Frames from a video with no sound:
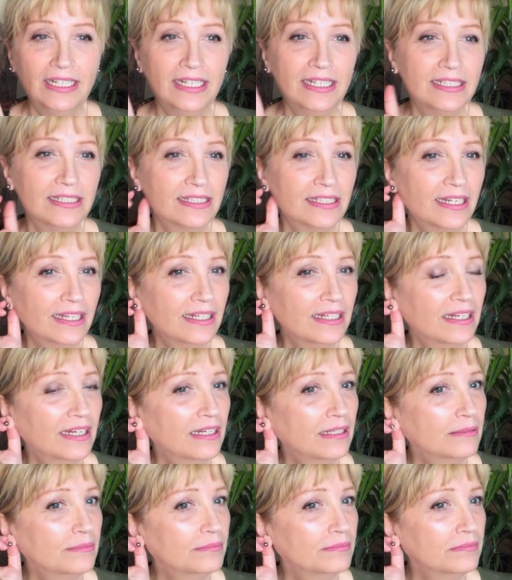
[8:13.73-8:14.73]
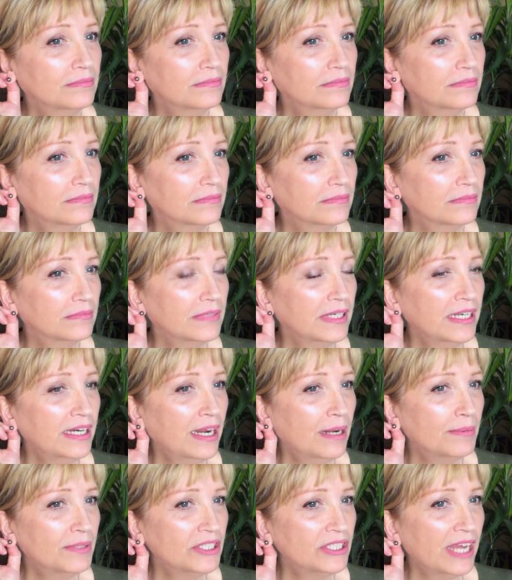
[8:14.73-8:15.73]
it's like, and
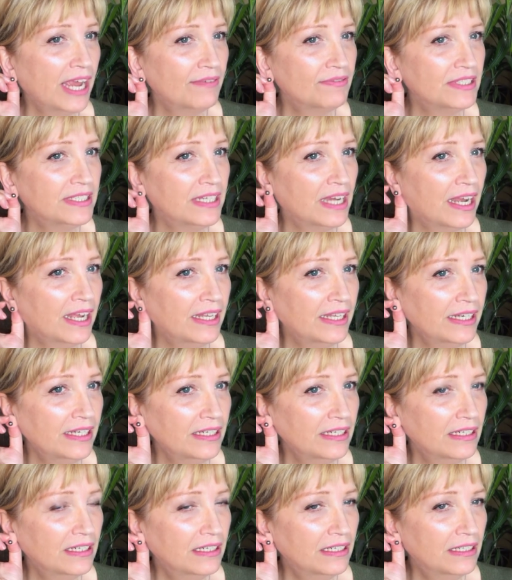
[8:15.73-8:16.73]
how much you have to dilate.